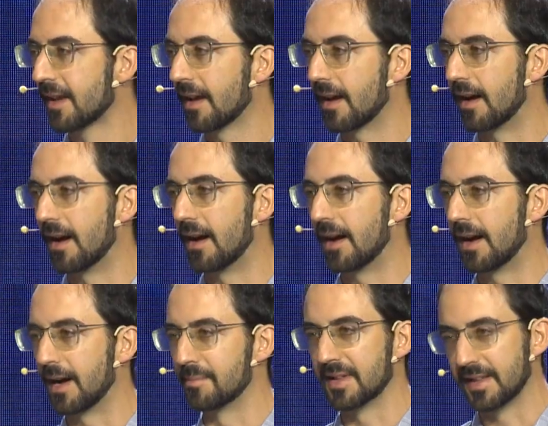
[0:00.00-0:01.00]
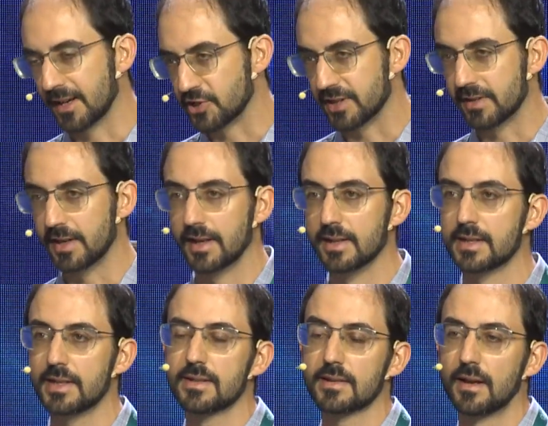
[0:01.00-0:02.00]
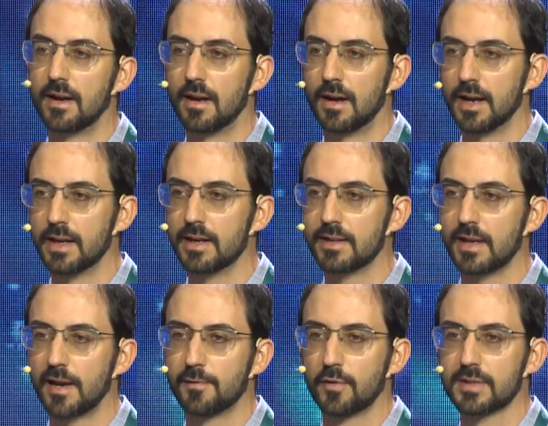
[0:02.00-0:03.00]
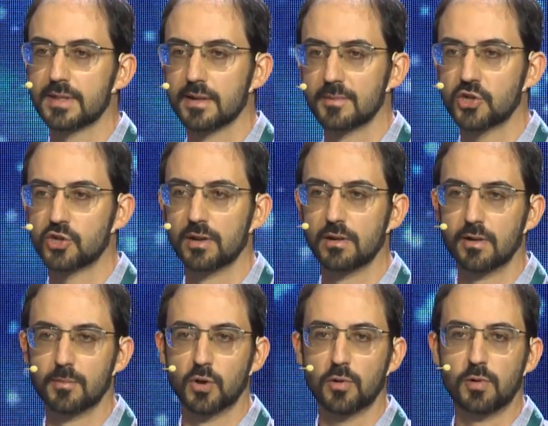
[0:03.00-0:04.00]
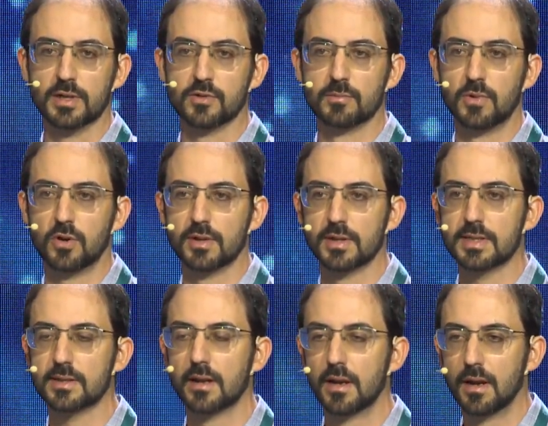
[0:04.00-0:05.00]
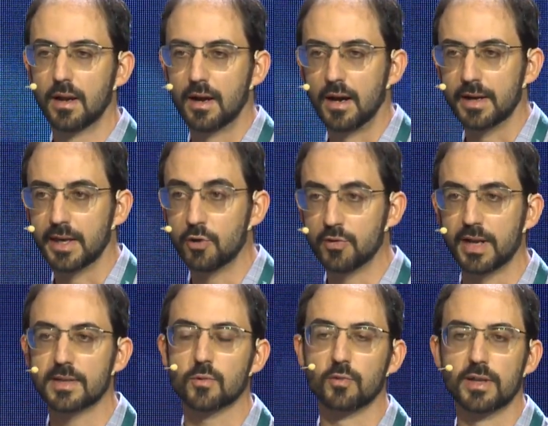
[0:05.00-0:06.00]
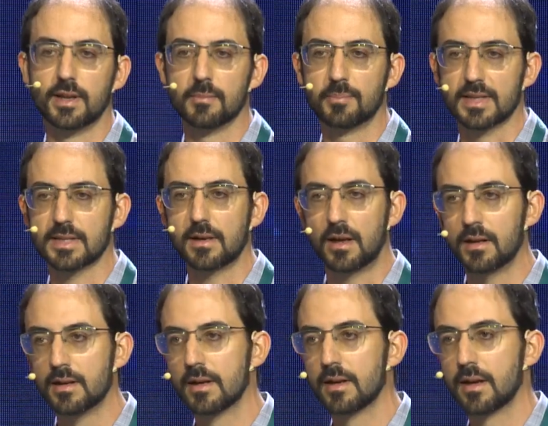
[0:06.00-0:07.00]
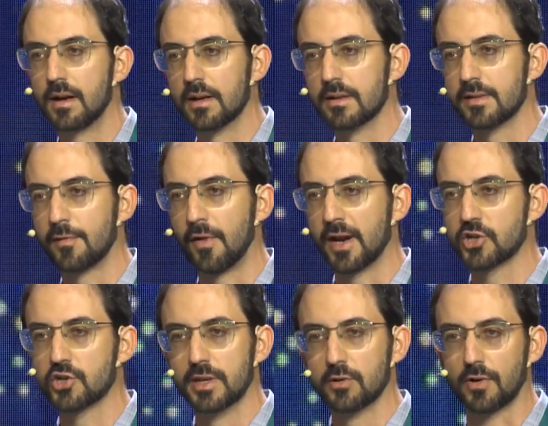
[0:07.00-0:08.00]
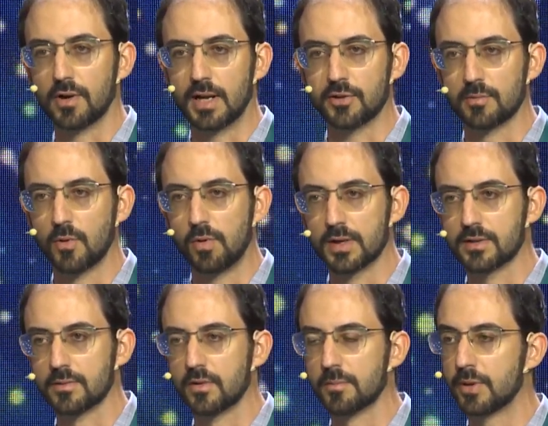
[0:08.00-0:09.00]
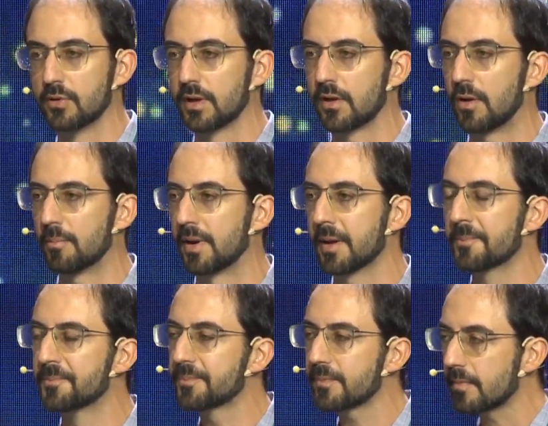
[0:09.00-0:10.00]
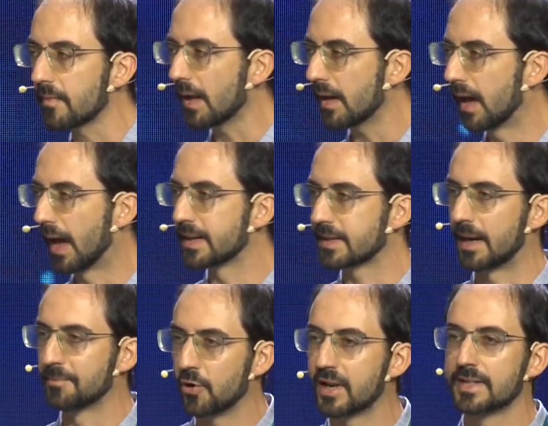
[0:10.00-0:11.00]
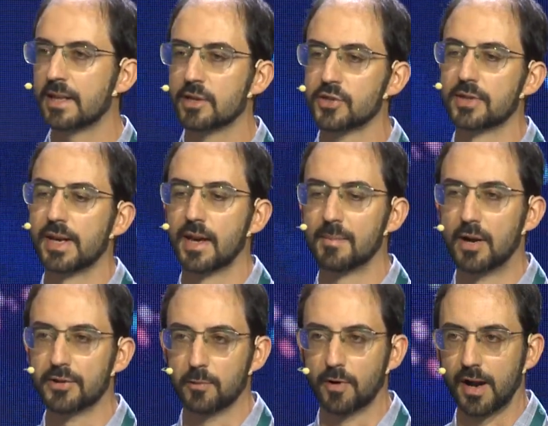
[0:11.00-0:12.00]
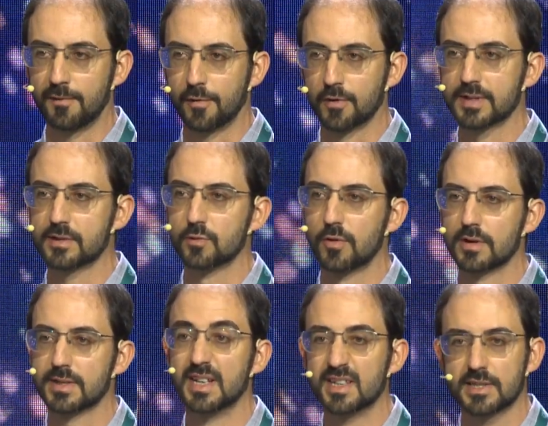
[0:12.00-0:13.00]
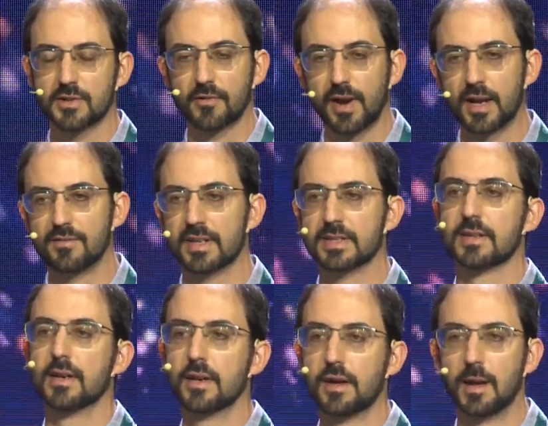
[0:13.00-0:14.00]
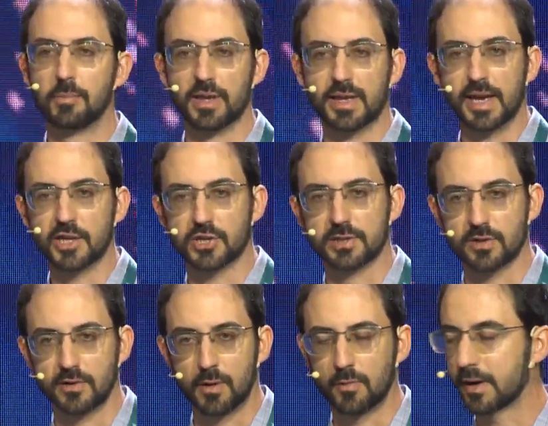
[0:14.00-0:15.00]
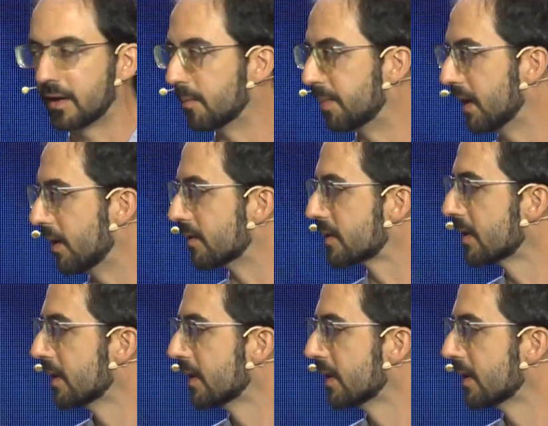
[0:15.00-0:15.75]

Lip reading: I'm Andrea Gentile indeed. I lead the efforts in the machine learnable quantum models unit within Pasqal, the French neutral atom quantum computing company. And I'm going to tell you today about our efforts towards industry-relevant applications on our QPUs.